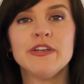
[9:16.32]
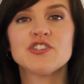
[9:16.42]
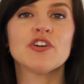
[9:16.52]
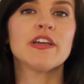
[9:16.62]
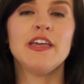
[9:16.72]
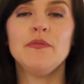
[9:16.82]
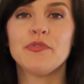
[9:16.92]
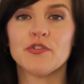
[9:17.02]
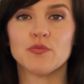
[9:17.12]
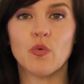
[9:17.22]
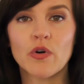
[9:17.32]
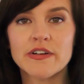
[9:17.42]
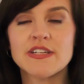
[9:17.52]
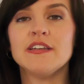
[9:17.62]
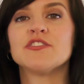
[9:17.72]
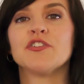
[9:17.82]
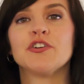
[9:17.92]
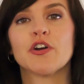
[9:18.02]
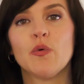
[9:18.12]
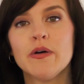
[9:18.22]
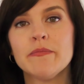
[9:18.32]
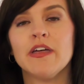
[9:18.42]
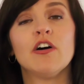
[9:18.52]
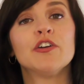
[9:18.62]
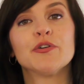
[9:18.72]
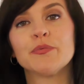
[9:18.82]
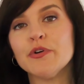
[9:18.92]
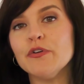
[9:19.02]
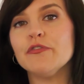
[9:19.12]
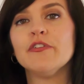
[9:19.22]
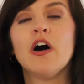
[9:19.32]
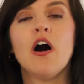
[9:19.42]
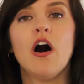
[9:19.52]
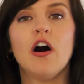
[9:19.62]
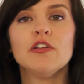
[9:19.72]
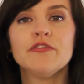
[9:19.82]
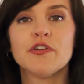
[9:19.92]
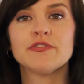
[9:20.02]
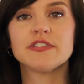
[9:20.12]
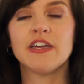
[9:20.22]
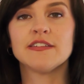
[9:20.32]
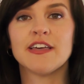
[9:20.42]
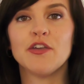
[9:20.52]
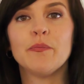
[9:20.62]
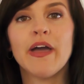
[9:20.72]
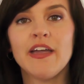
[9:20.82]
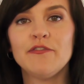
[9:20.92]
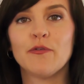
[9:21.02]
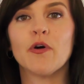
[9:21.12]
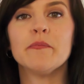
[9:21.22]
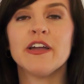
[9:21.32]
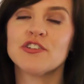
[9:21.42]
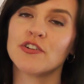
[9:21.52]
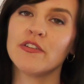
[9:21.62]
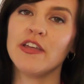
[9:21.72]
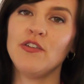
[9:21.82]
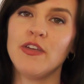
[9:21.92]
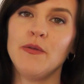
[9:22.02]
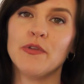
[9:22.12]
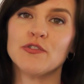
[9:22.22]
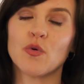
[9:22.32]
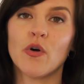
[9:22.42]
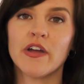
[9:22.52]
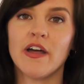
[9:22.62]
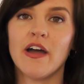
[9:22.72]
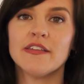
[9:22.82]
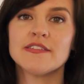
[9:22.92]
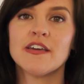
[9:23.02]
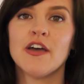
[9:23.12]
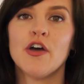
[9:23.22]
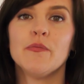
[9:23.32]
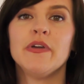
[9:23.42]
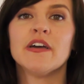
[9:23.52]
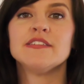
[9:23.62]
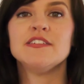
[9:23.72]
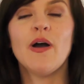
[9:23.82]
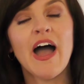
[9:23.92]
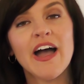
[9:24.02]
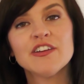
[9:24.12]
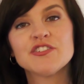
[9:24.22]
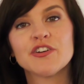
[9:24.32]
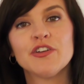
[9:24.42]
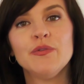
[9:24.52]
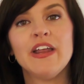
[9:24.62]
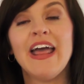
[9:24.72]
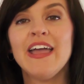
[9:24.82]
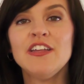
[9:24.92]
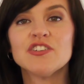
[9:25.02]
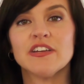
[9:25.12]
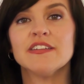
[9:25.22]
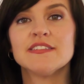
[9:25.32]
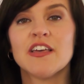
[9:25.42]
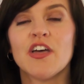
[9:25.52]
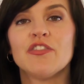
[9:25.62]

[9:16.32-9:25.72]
Be sure to keep those warranties on your equipment, on your roof, all of those things that you paid for. Make sure that you keep those organized, because as your unit ages,